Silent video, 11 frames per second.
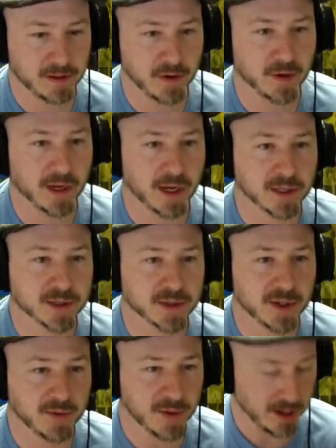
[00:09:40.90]
Okay, so
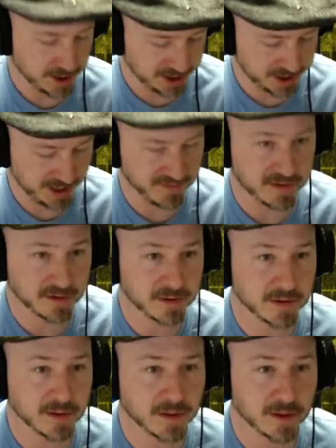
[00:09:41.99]
here we are at 7.
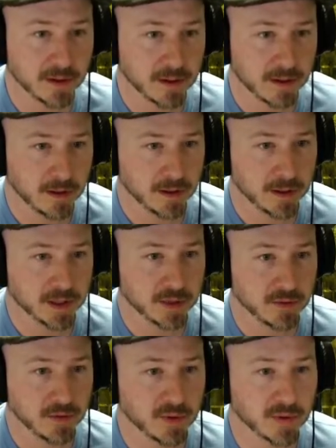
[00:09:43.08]

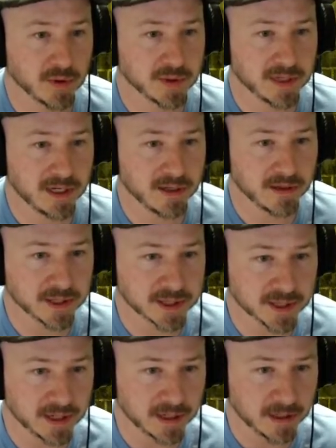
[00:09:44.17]
We'll rotate this
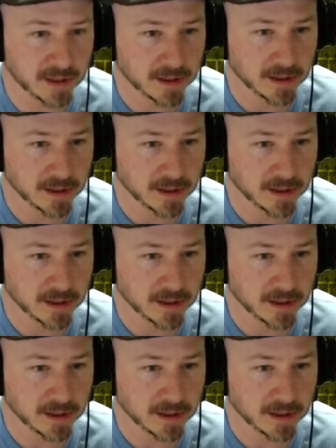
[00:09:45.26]
thing.